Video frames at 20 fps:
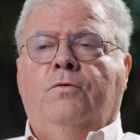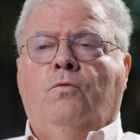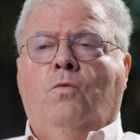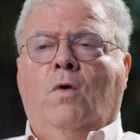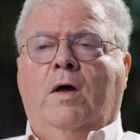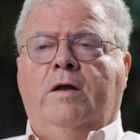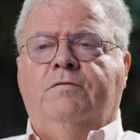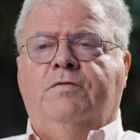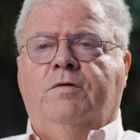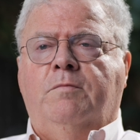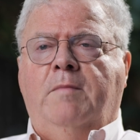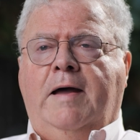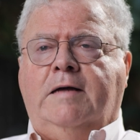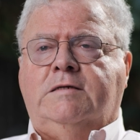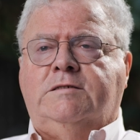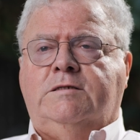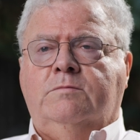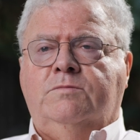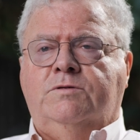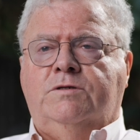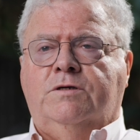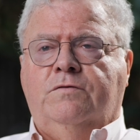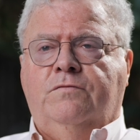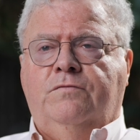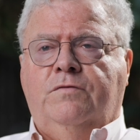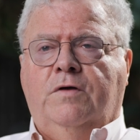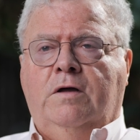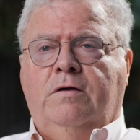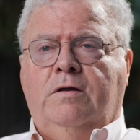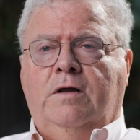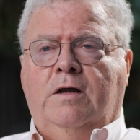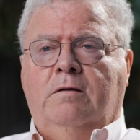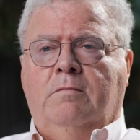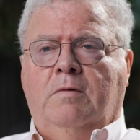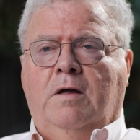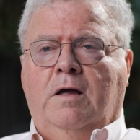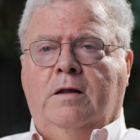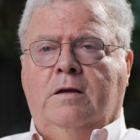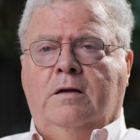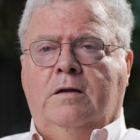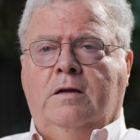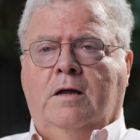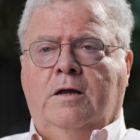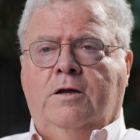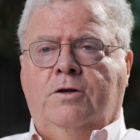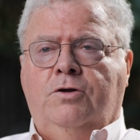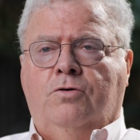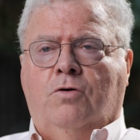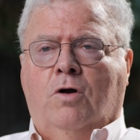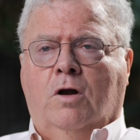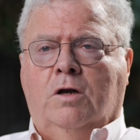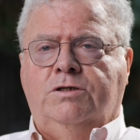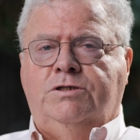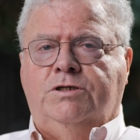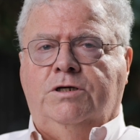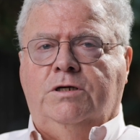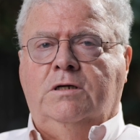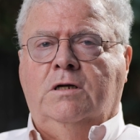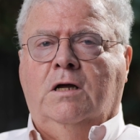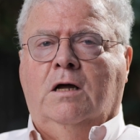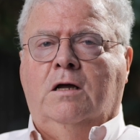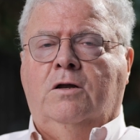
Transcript: One of the maxims of in neurology,